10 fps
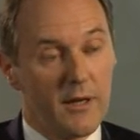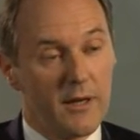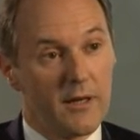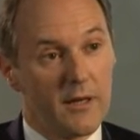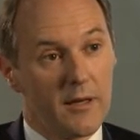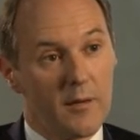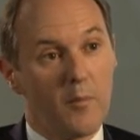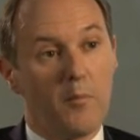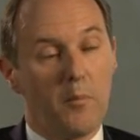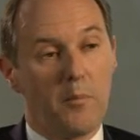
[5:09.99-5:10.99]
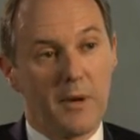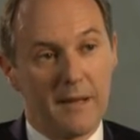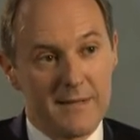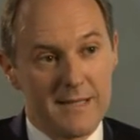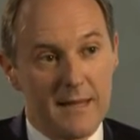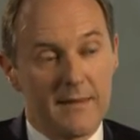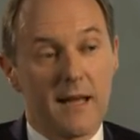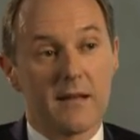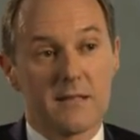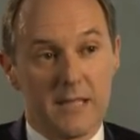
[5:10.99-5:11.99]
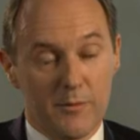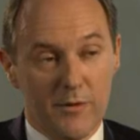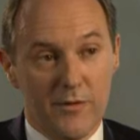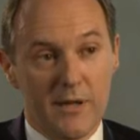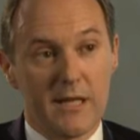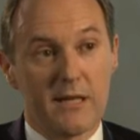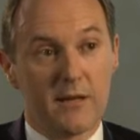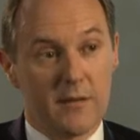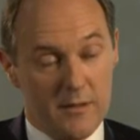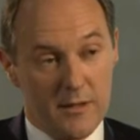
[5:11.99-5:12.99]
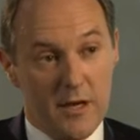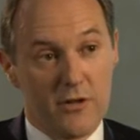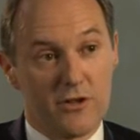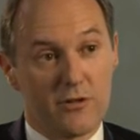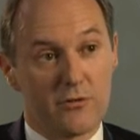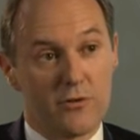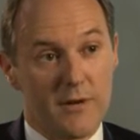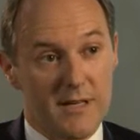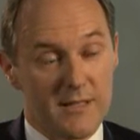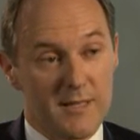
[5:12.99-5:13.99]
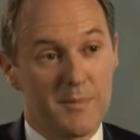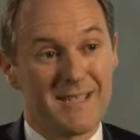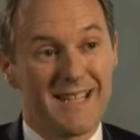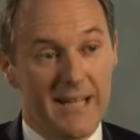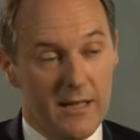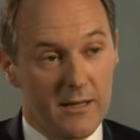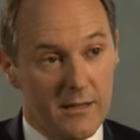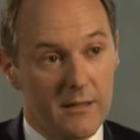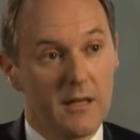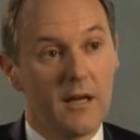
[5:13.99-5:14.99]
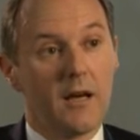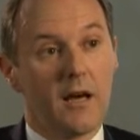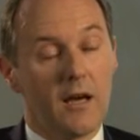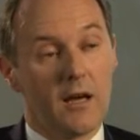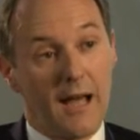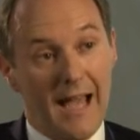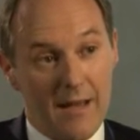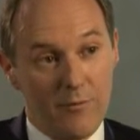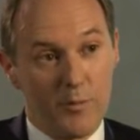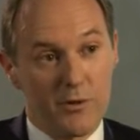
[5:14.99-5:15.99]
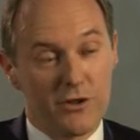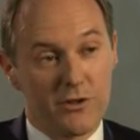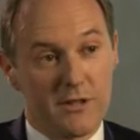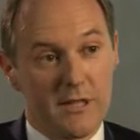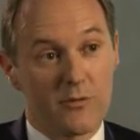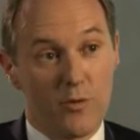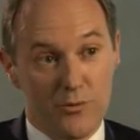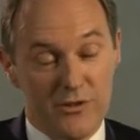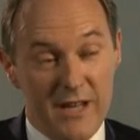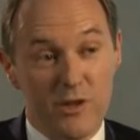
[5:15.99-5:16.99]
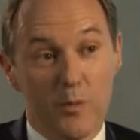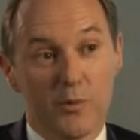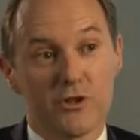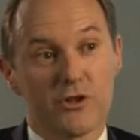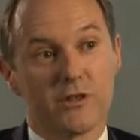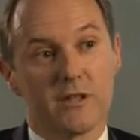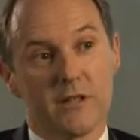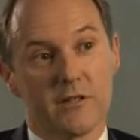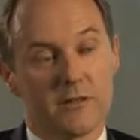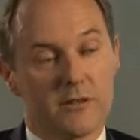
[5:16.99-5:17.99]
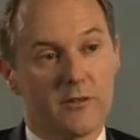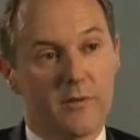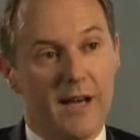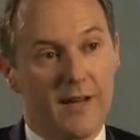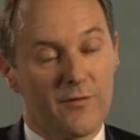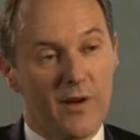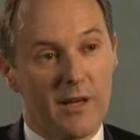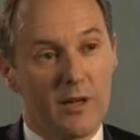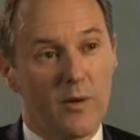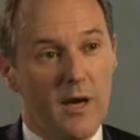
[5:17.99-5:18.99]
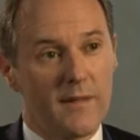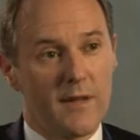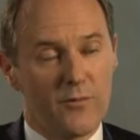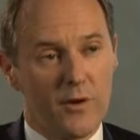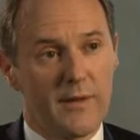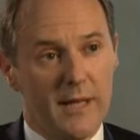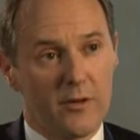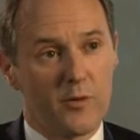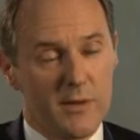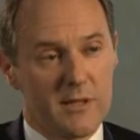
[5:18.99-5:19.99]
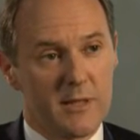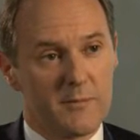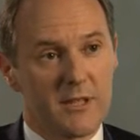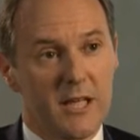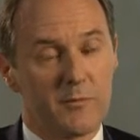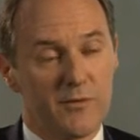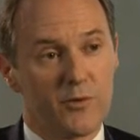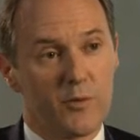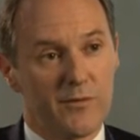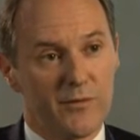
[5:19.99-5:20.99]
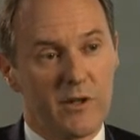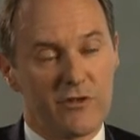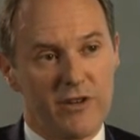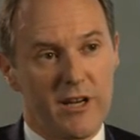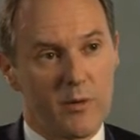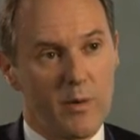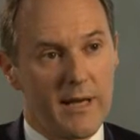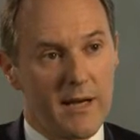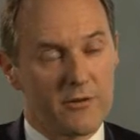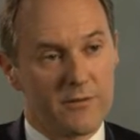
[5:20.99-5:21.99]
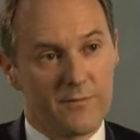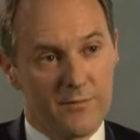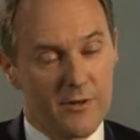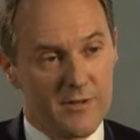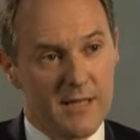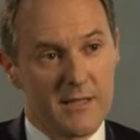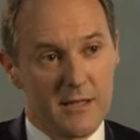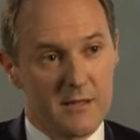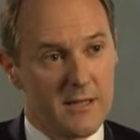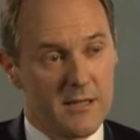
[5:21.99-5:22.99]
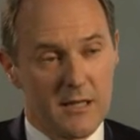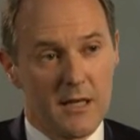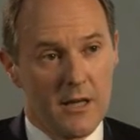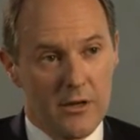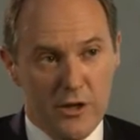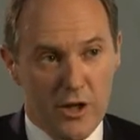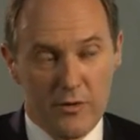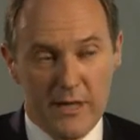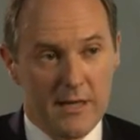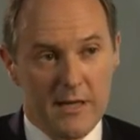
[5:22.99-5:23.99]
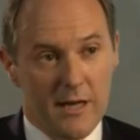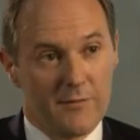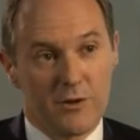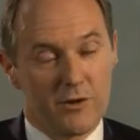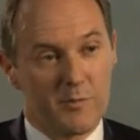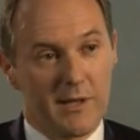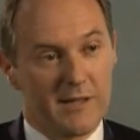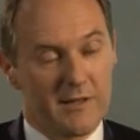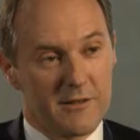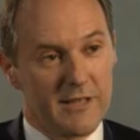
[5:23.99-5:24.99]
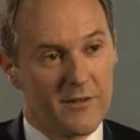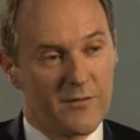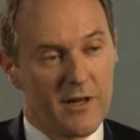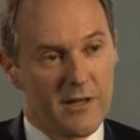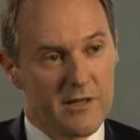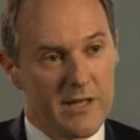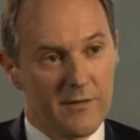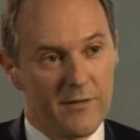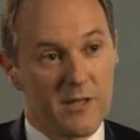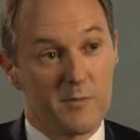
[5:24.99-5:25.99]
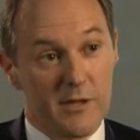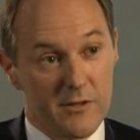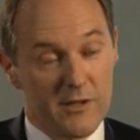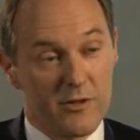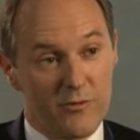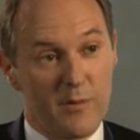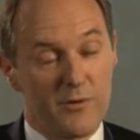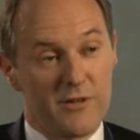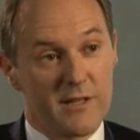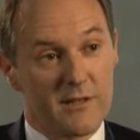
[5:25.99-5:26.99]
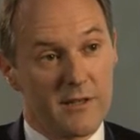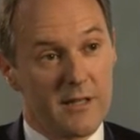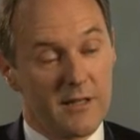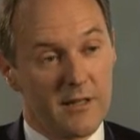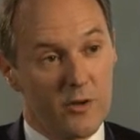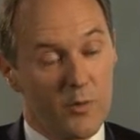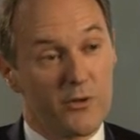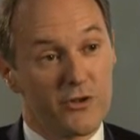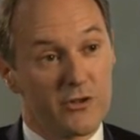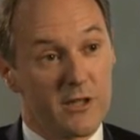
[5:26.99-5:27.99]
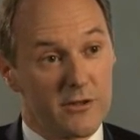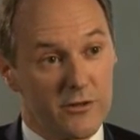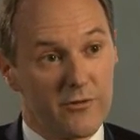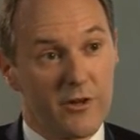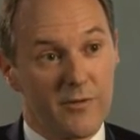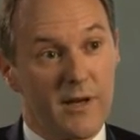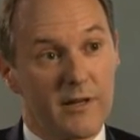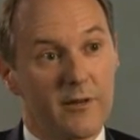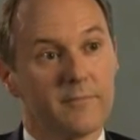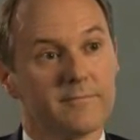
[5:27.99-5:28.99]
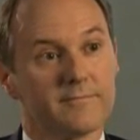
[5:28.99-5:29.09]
But having said that, some of the larger non-core assets in particular have opportunities or present opportunities to add value, and therefore I think it could be some time before we fully trade our way out of those assets. There's no need in our view to be conducting a fire sale of these because they do represent an opportunity to grow value.